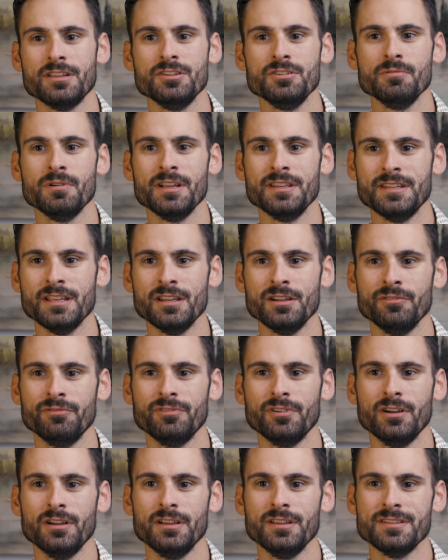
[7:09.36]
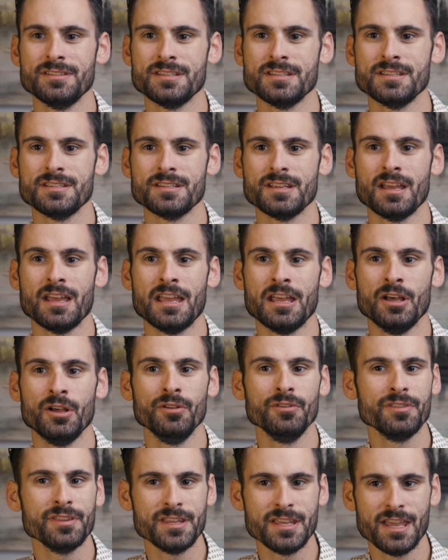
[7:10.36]
can you identify, is this a
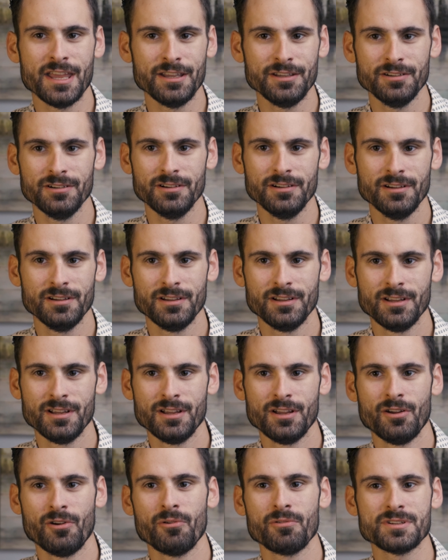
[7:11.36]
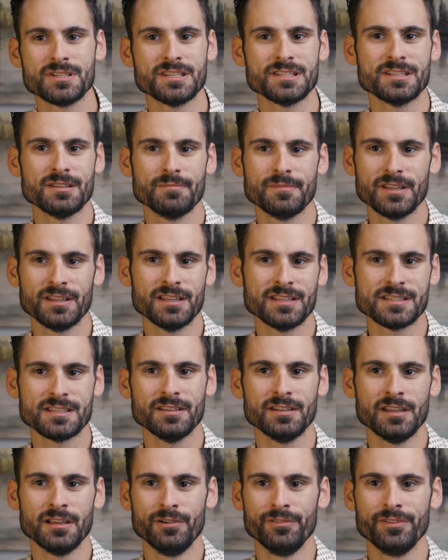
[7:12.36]
healthy anger or is it something that's
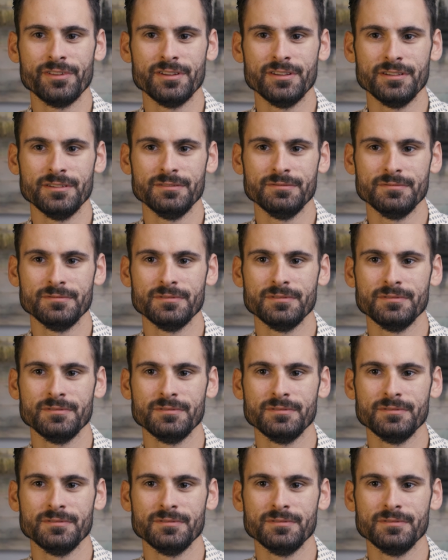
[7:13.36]
unhealthy?